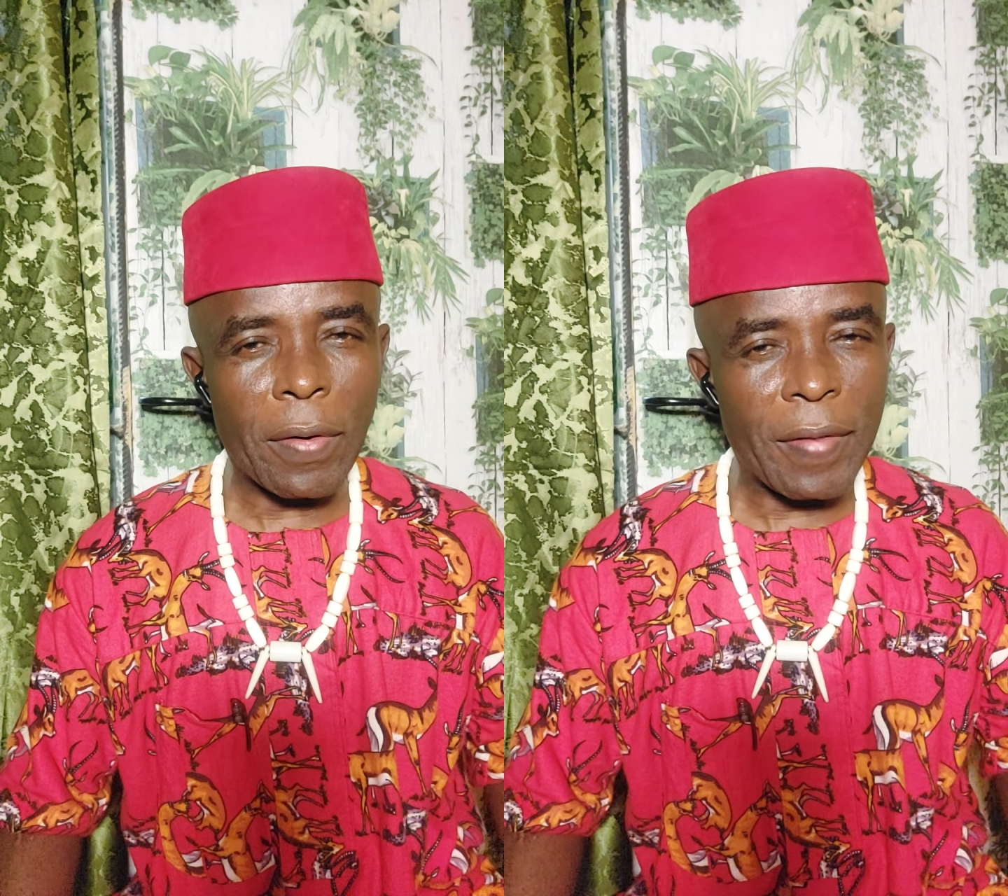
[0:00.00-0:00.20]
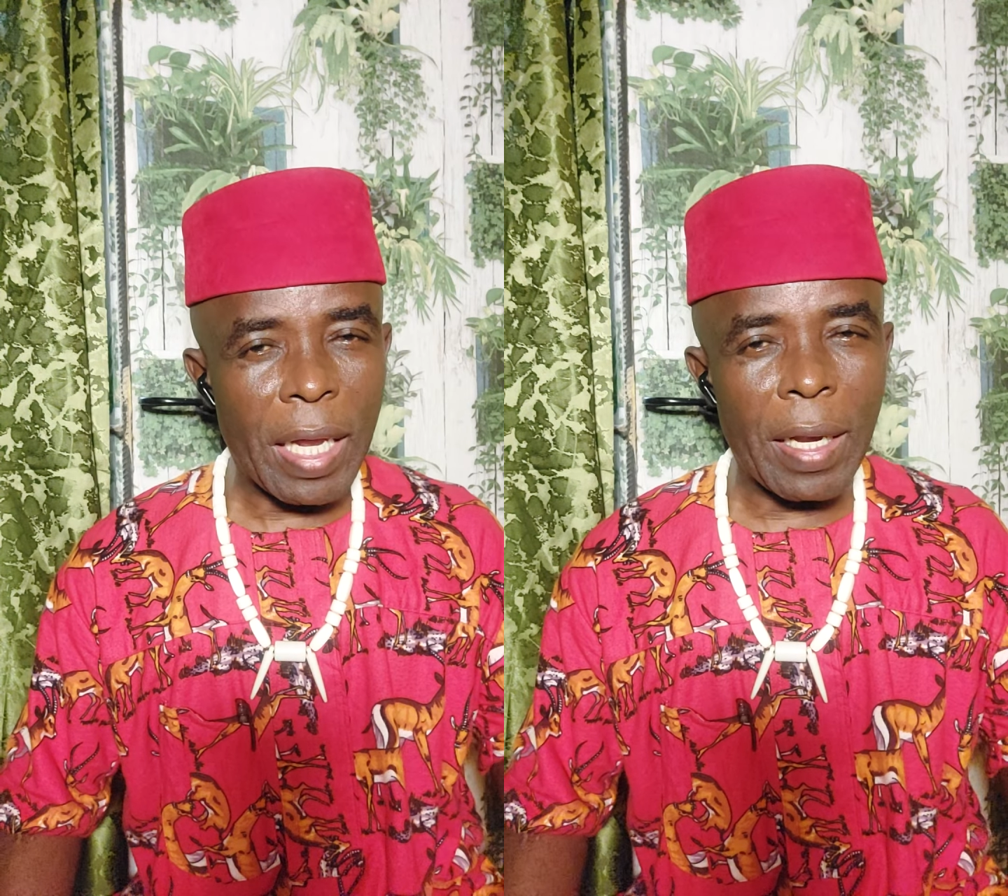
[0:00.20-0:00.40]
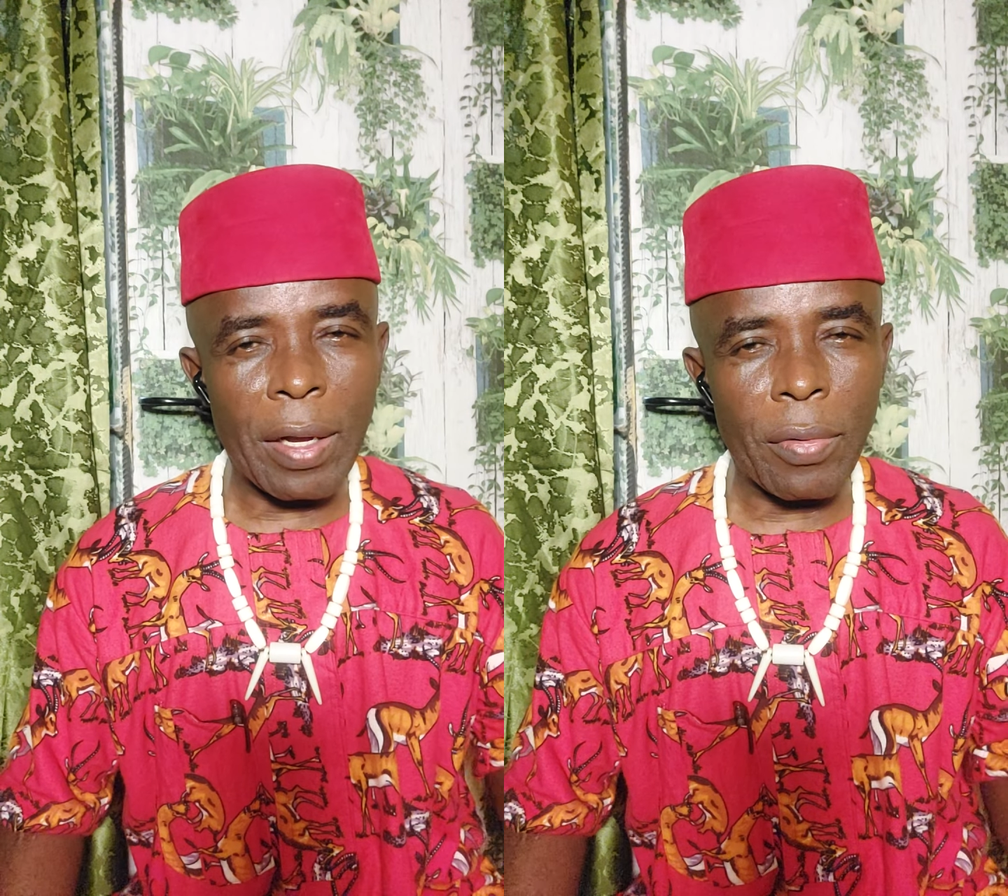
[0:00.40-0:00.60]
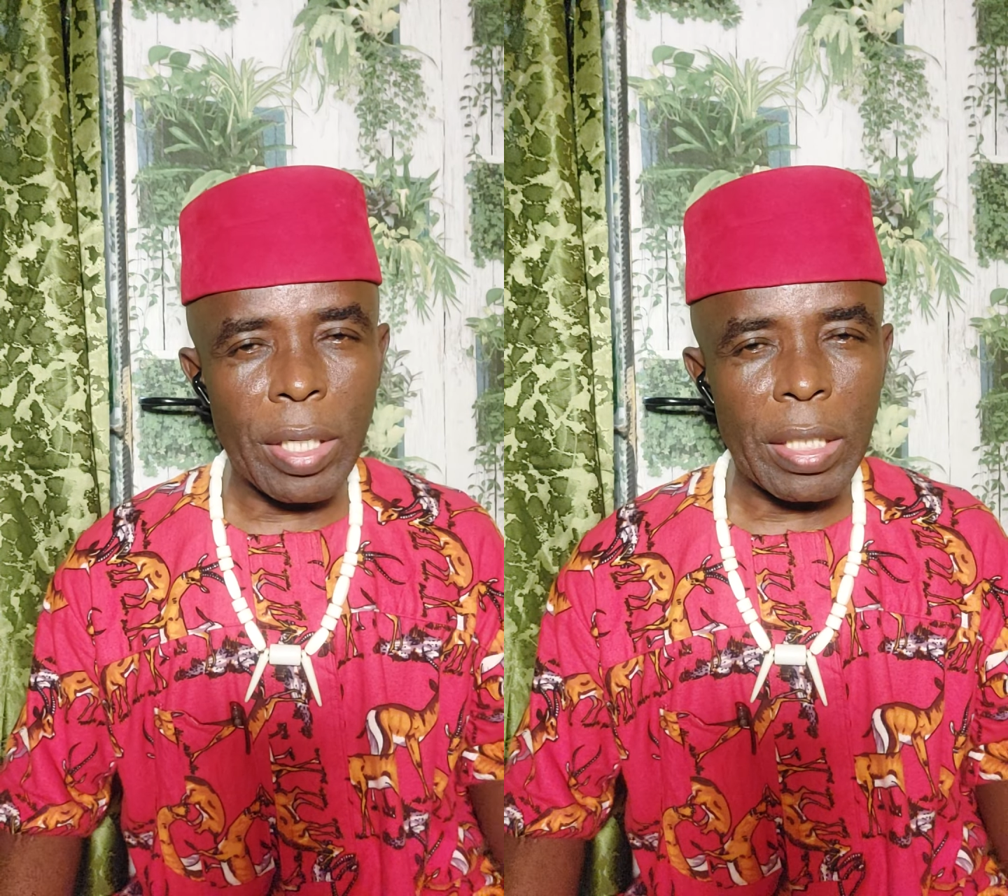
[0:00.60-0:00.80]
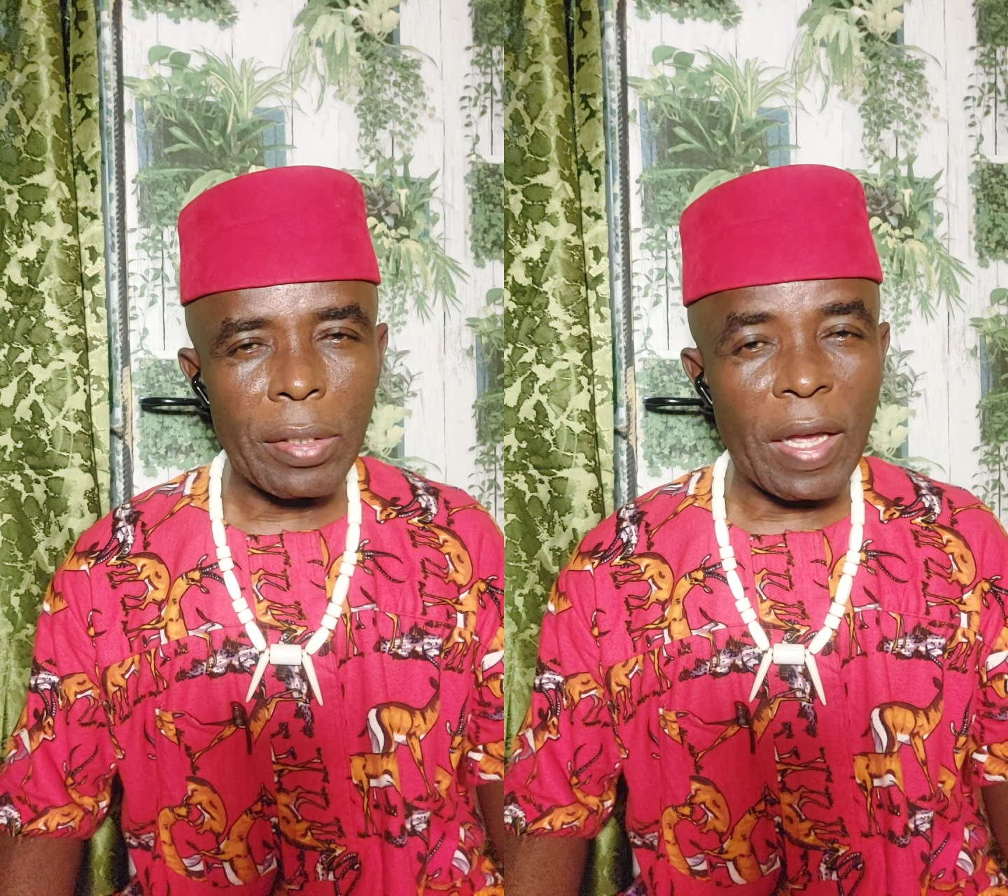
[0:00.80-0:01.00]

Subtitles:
of that language.